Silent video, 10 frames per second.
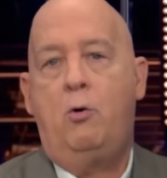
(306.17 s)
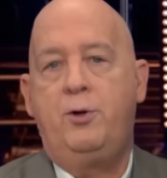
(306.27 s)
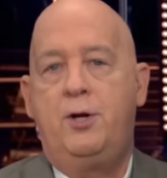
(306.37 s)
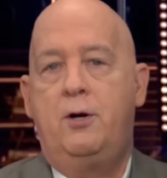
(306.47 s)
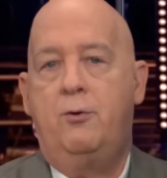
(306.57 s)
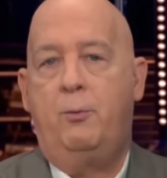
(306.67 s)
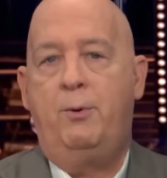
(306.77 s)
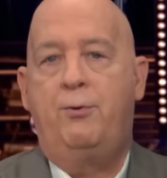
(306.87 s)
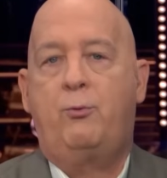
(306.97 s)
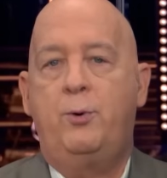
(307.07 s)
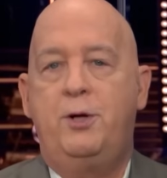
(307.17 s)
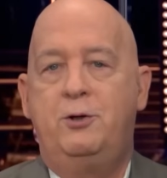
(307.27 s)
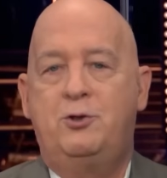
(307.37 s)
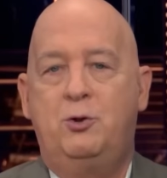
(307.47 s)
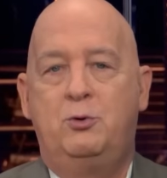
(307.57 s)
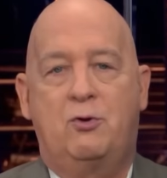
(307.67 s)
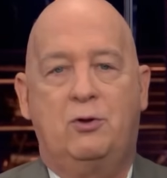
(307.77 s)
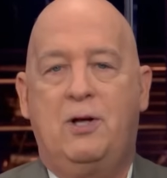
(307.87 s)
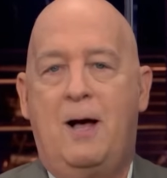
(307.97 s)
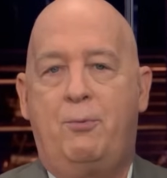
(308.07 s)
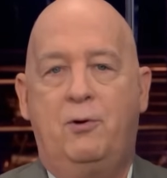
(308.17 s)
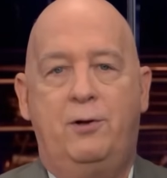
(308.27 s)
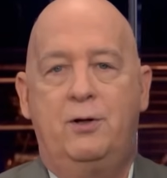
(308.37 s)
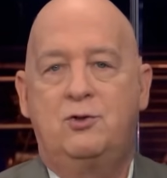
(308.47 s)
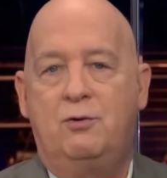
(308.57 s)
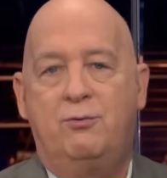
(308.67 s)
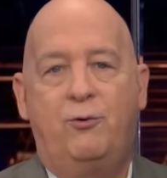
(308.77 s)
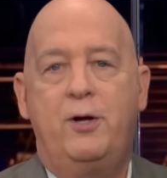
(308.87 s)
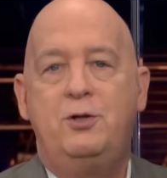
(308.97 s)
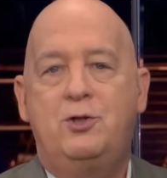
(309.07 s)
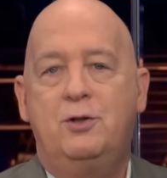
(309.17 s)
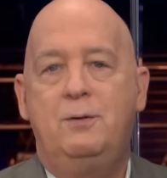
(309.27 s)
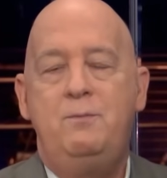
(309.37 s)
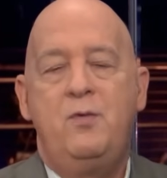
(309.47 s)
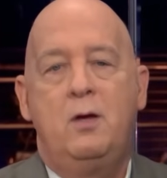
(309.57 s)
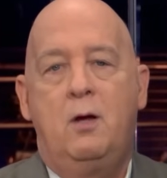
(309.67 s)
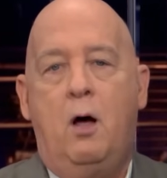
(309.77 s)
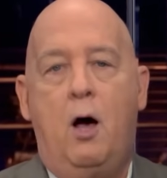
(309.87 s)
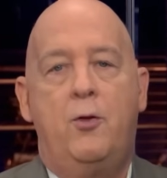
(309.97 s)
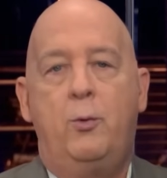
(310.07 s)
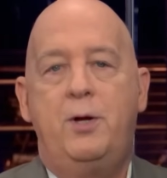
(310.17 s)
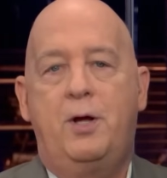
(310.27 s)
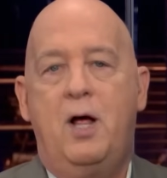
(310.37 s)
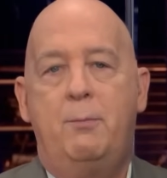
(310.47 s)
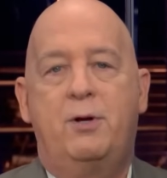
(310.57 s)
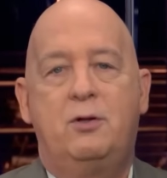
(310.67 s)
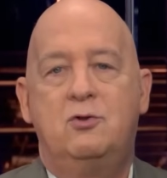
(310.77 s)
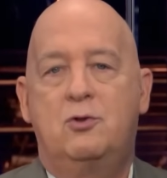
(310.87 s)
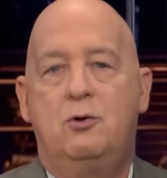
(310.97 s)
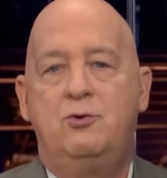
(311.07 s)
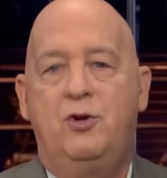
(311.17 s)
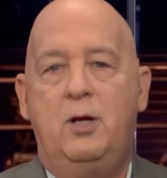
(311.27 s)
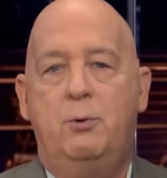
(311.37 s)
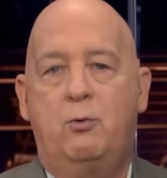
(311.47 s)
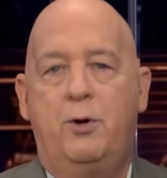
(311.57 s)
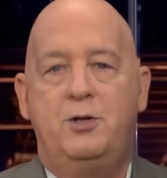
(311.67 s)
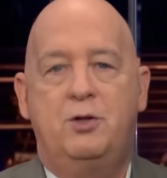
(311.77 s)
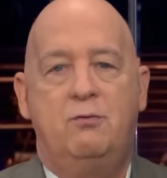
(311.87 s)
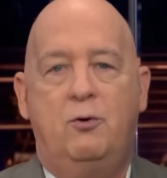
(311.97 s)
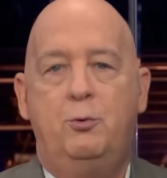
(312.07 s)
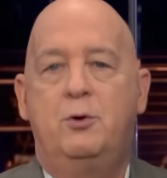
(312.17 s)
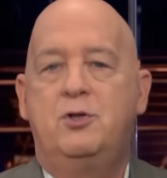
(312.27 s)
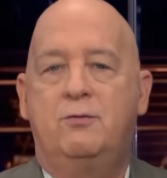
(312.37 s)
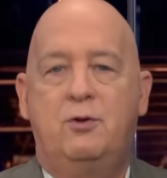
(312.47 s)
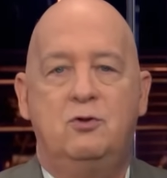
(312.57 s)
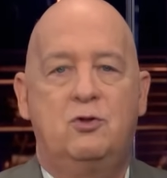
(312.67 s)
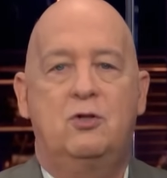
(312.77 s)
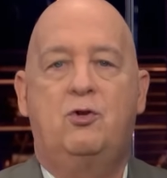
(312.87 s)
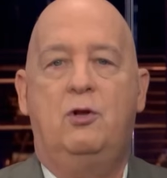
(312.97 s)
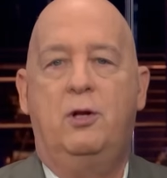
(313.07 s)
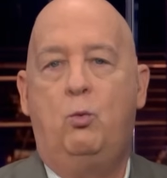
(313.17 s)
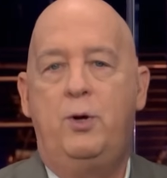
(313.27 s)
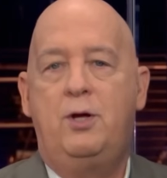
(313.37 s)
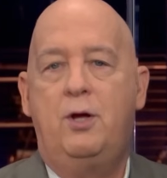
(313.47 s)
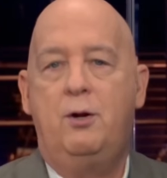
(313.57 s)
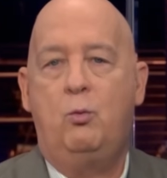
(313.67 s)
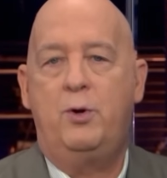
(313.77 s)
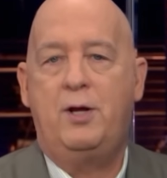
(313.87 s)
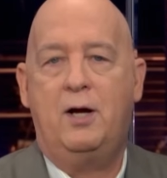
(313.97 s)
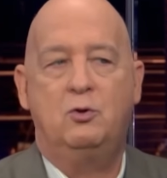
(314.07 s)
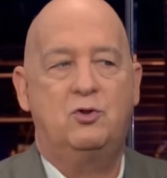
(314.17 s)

year, there have been three issues at the top of the list: inflation, other economic concerns, and immigration. Voters have consistently, week in and week out,